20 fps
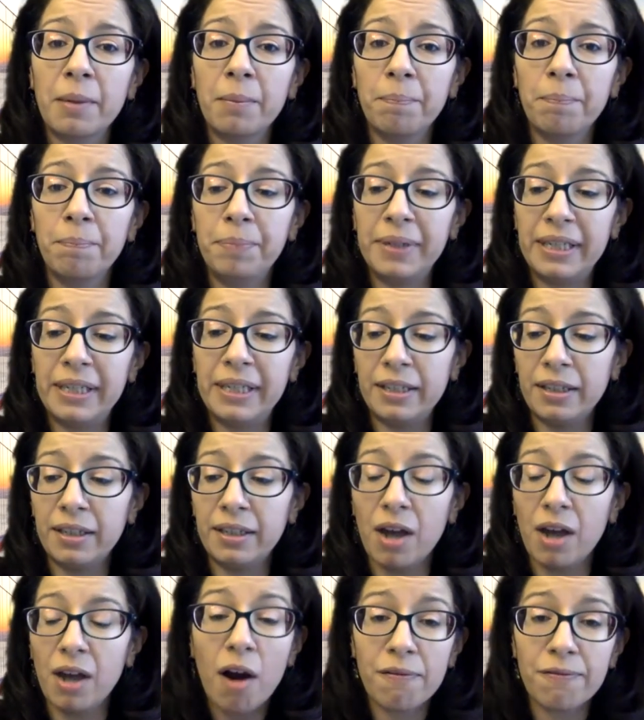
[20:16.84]
be
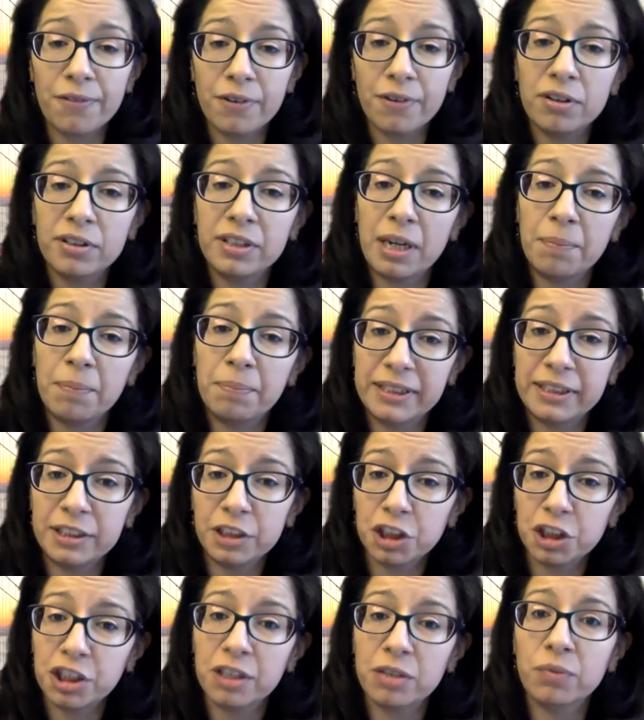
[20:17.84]
offered a
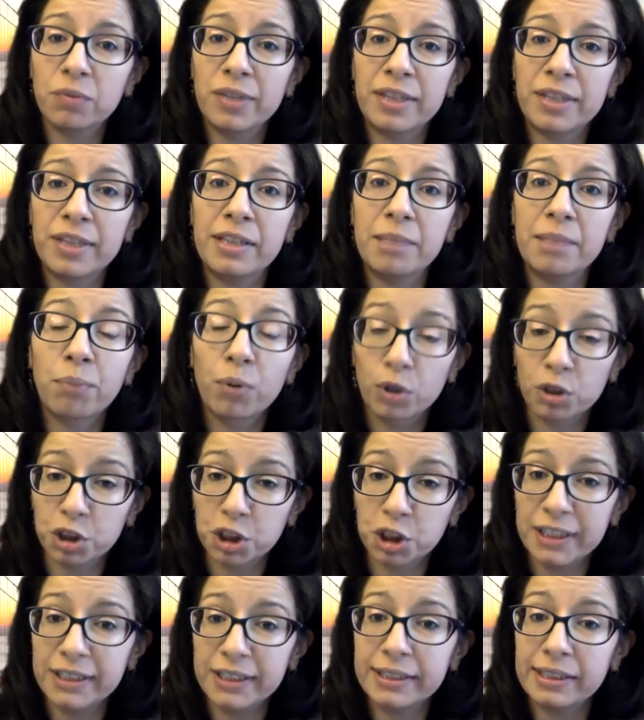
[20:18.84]
position with the
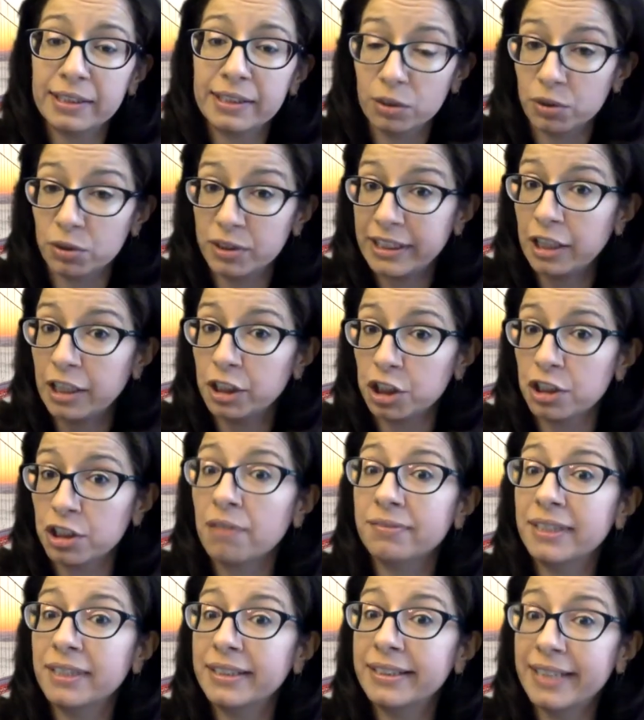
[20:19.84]
Portuguese Association of
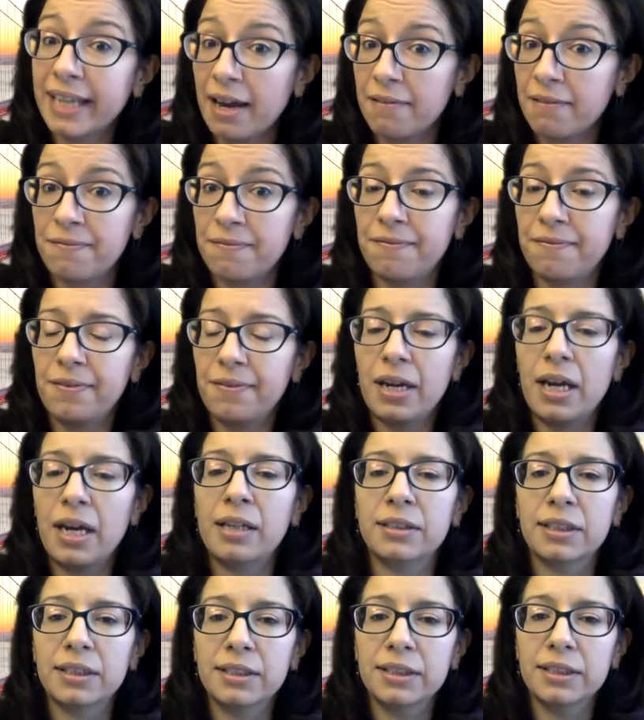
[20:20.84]
the Deaf at
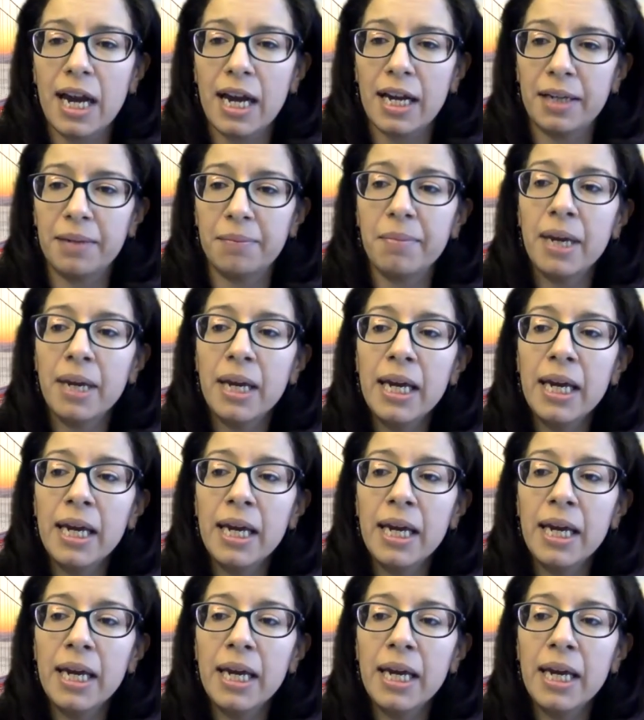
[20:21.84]
the time.